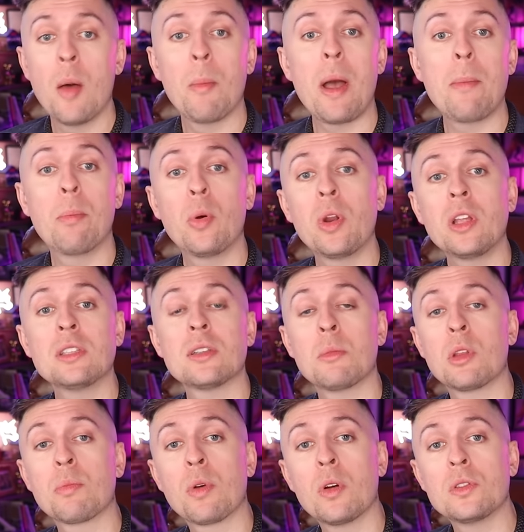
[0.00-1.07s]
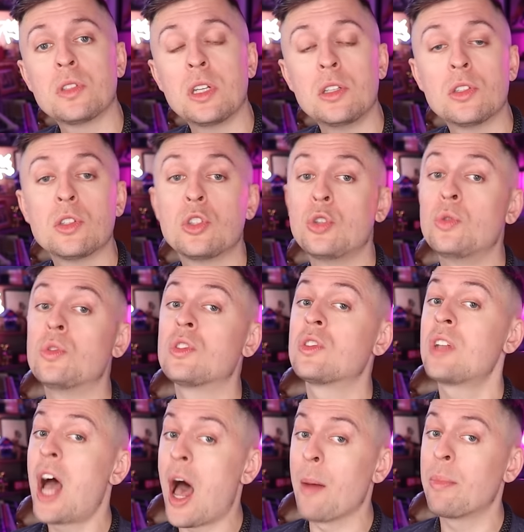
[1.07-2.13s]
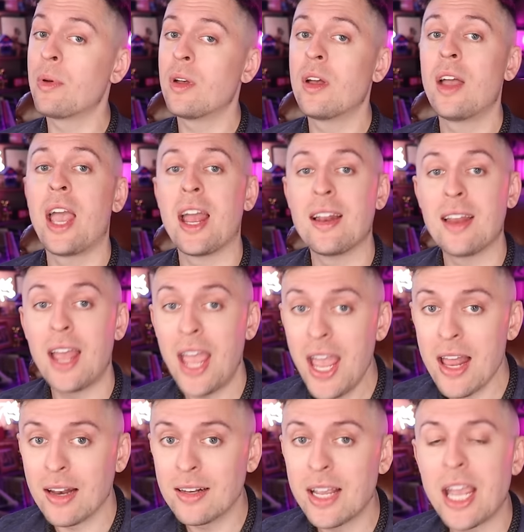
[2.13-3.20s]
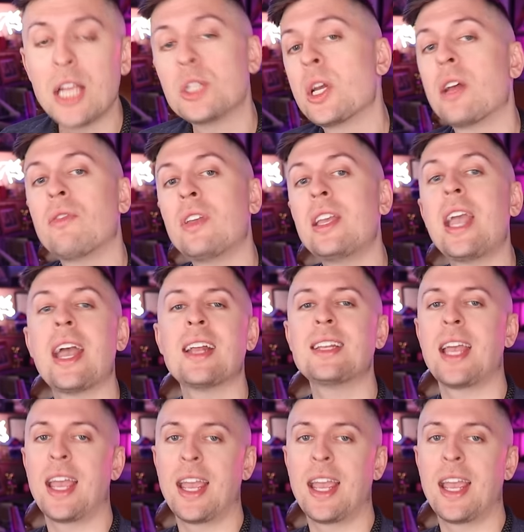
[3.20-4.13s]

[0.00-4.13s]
by putting some of the proceeds to STOP, and end HIV and